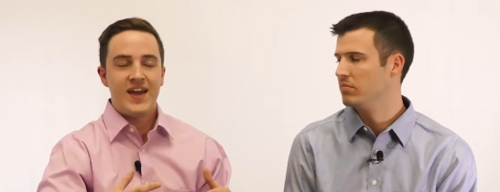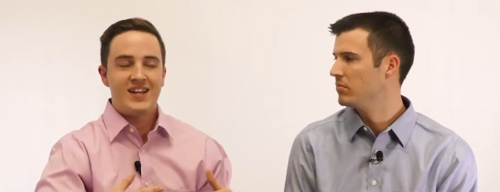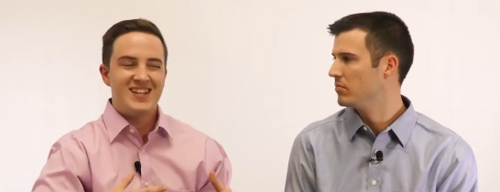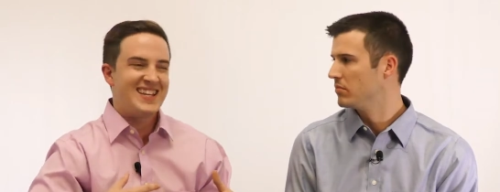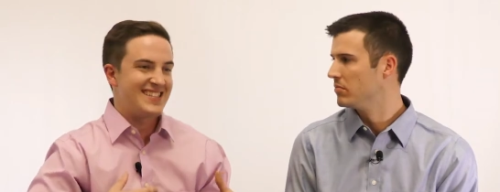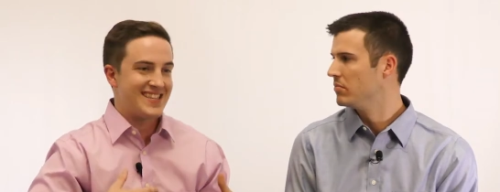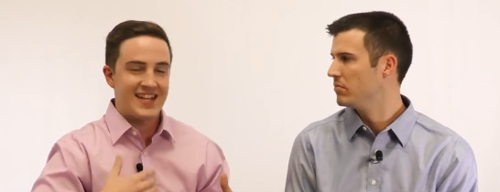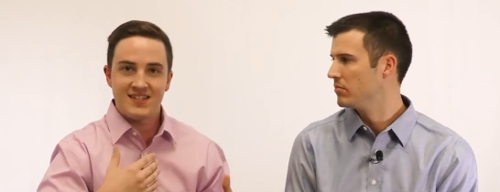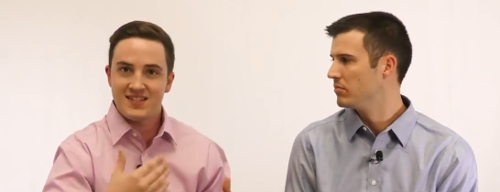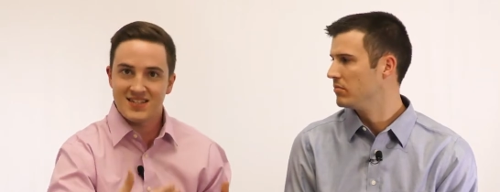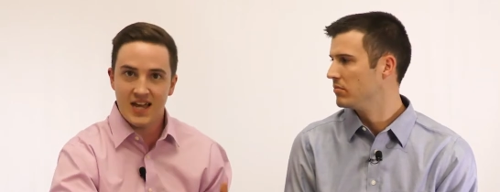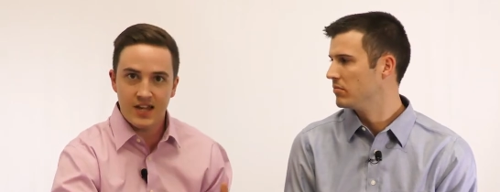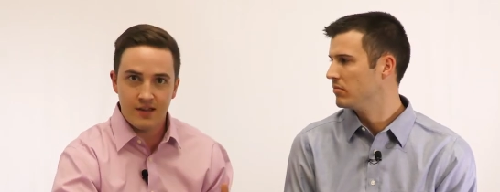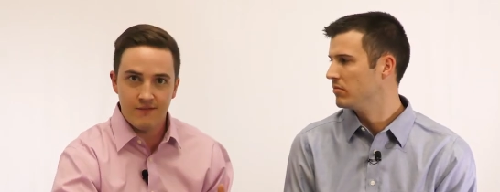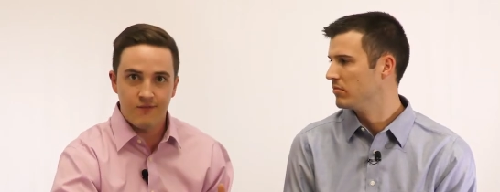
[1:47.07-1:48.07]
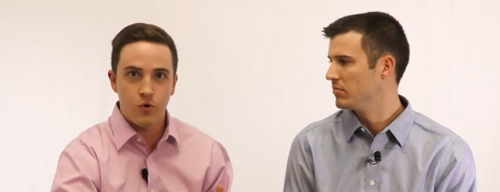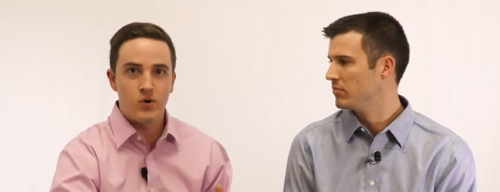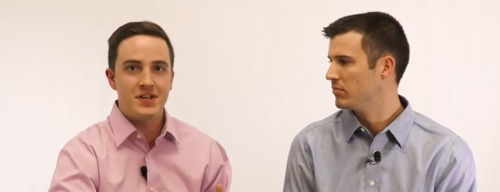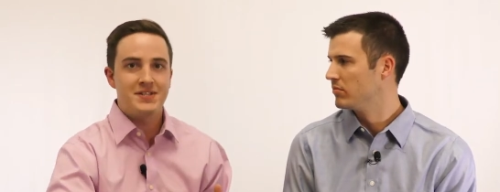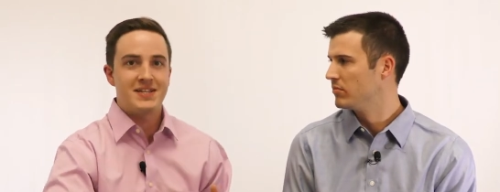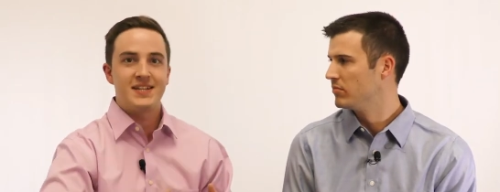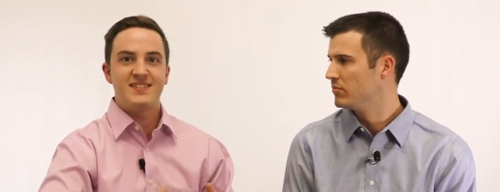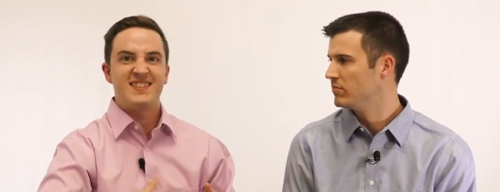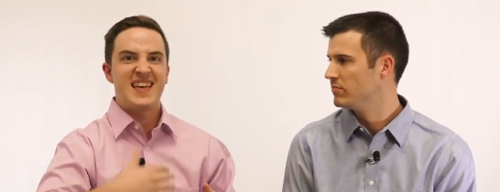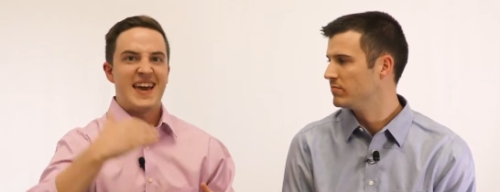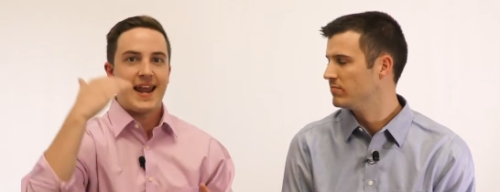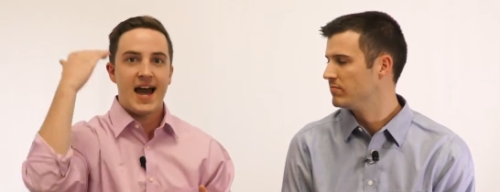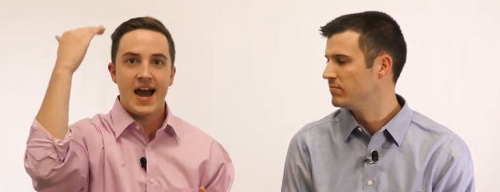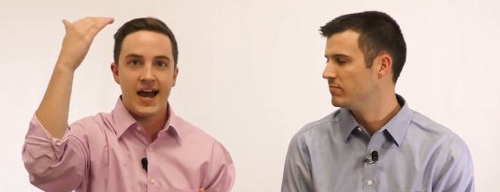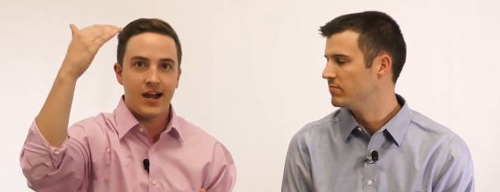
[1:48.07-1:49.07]
Speaker 1: that it's that second voice, it's
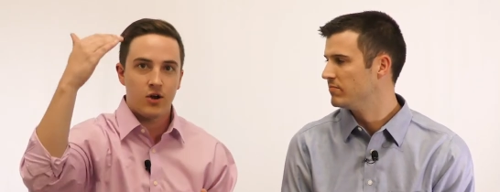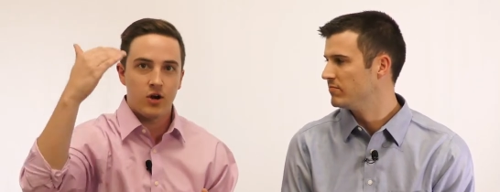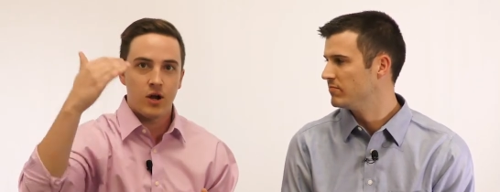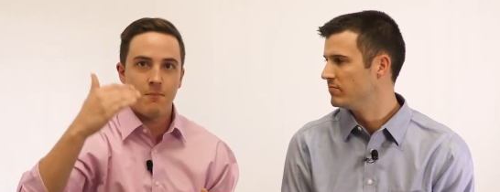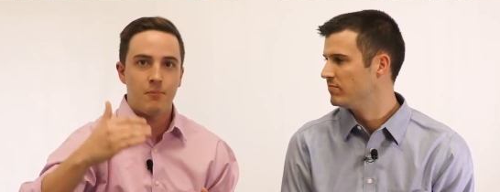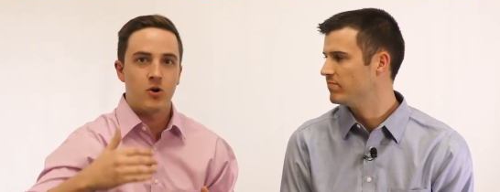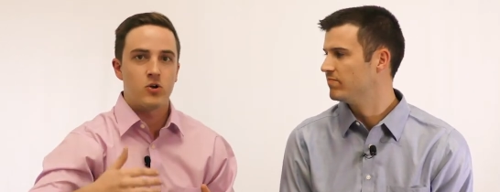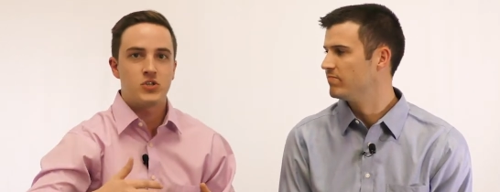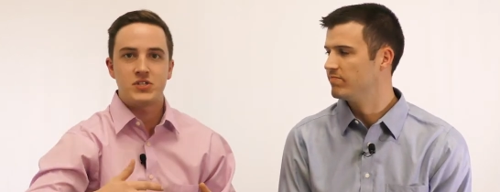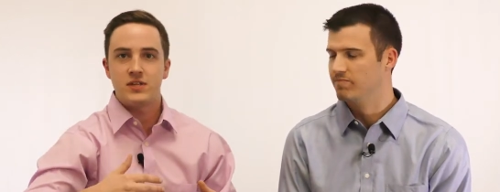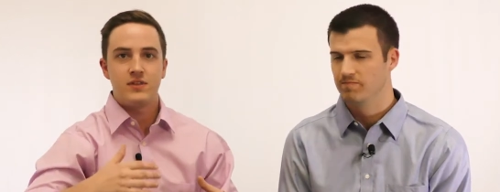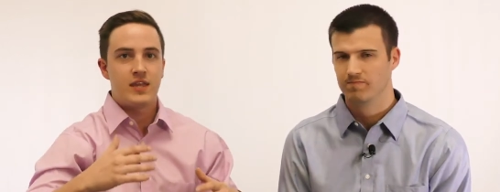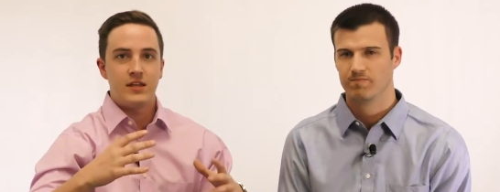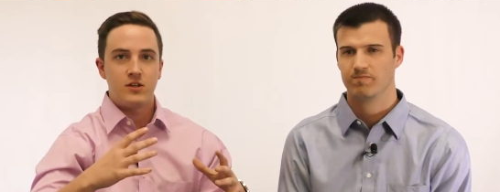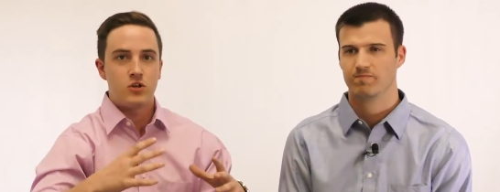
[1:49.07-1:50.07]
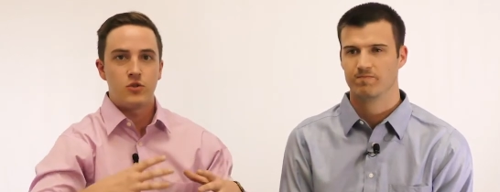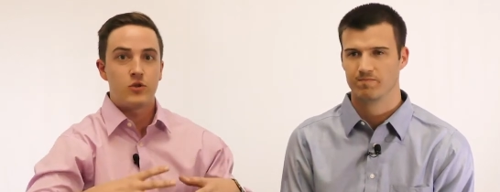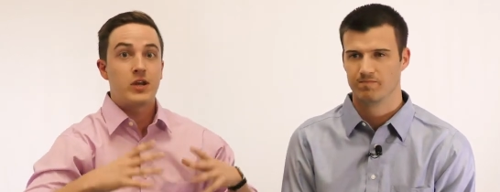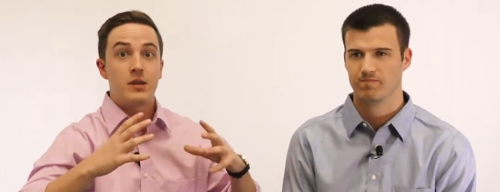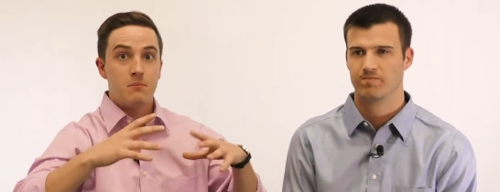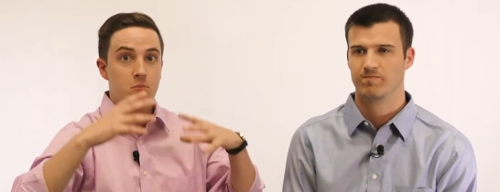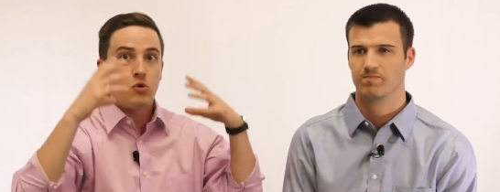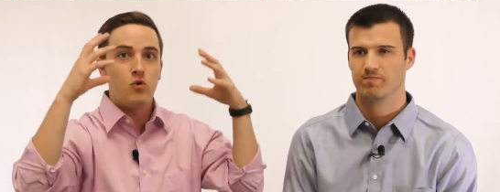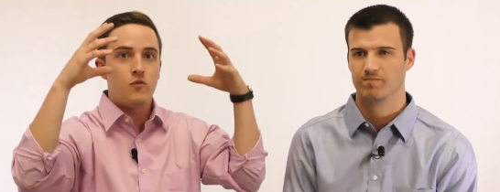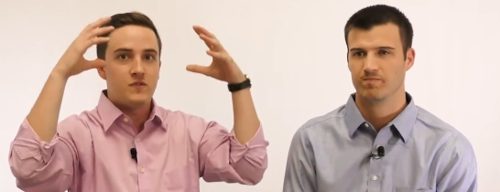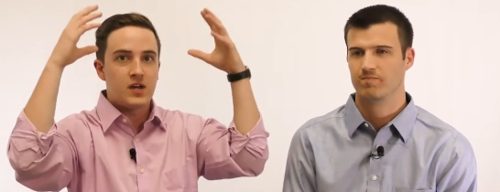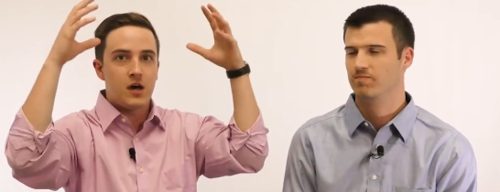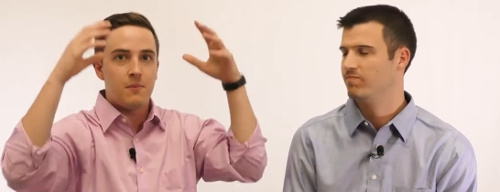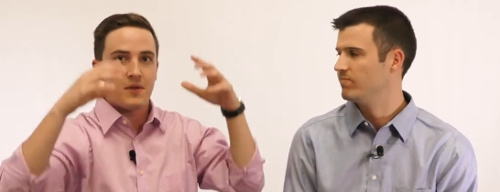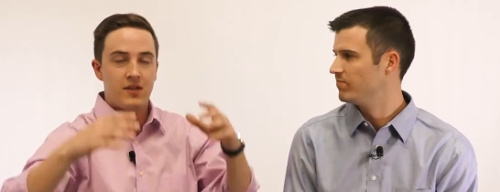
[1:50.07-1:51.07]
that higher up person that you know they're getting moved
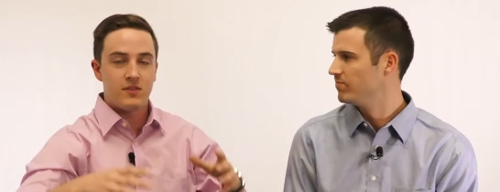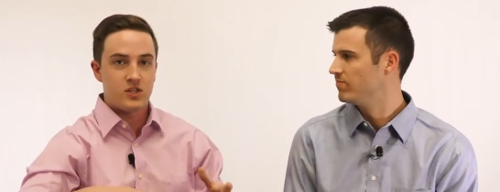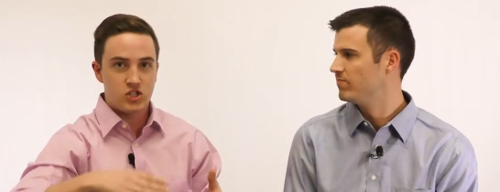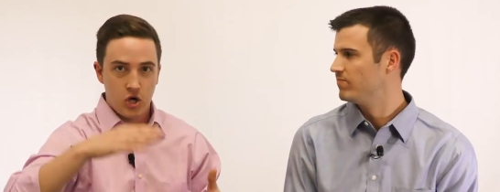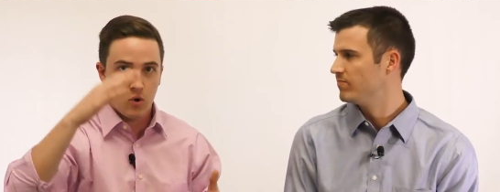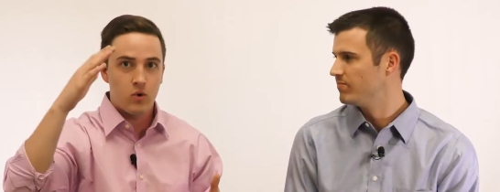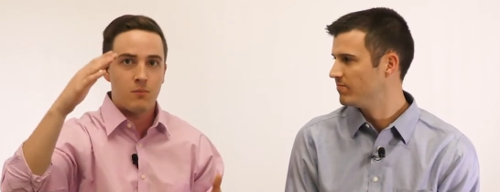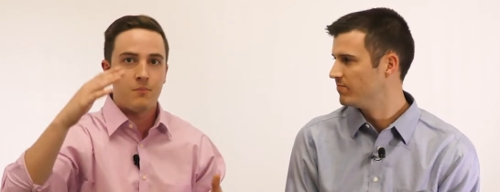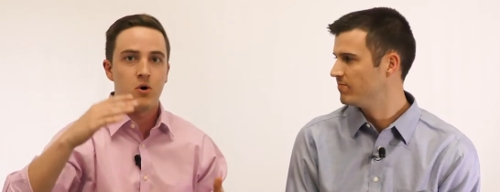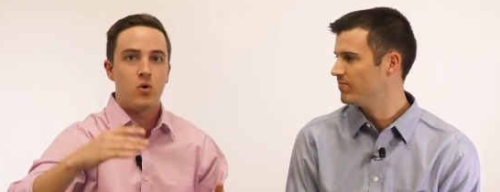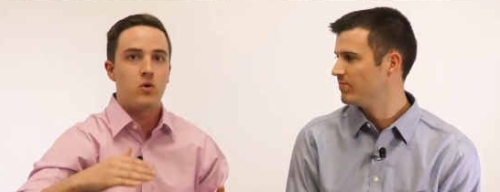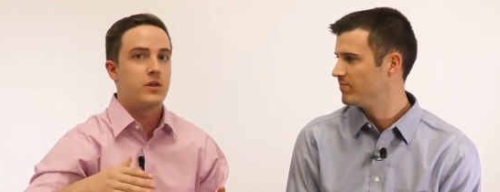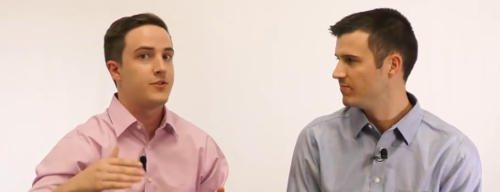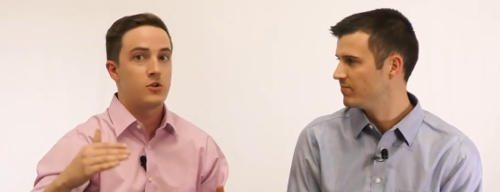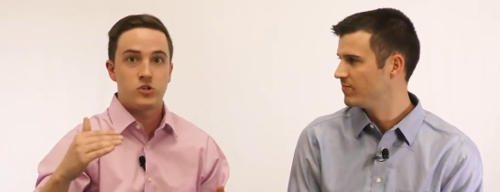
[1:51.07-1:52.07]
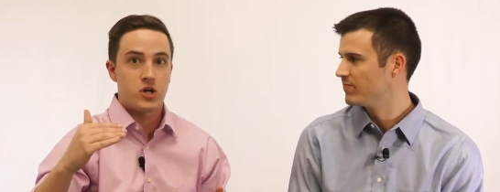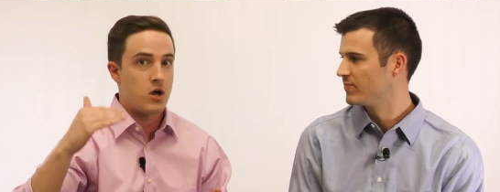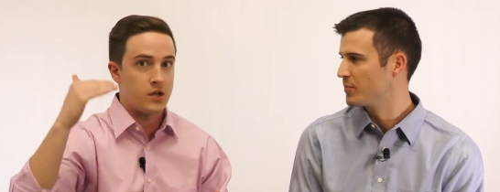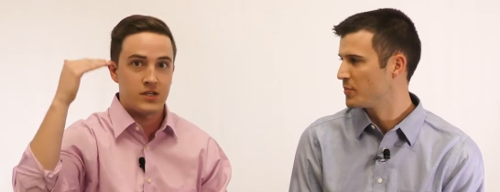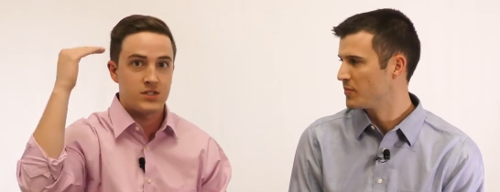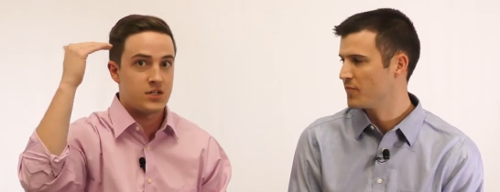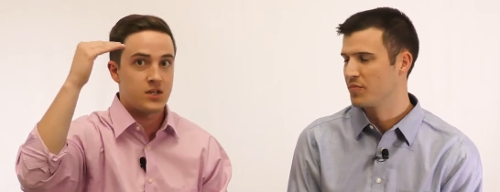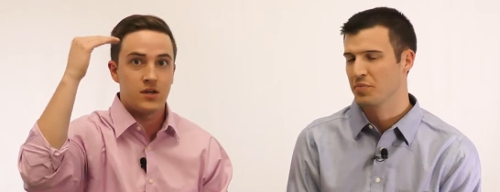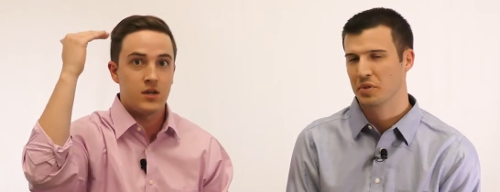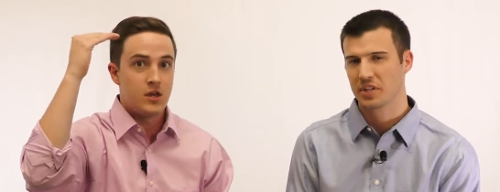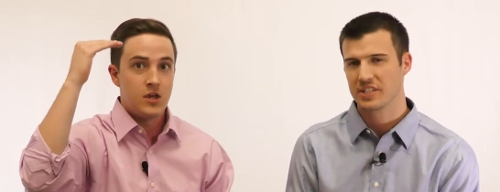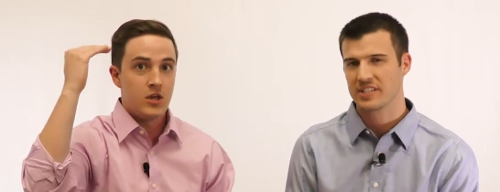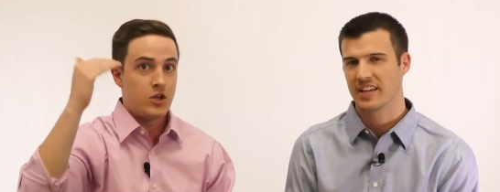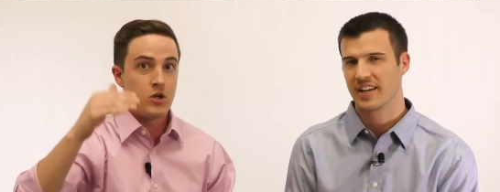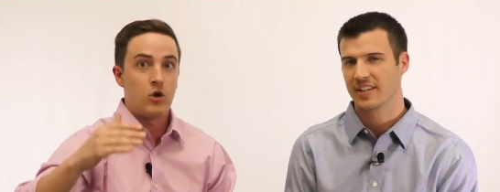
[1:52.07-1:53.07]
up in the totem pole, and they're talking to exactly.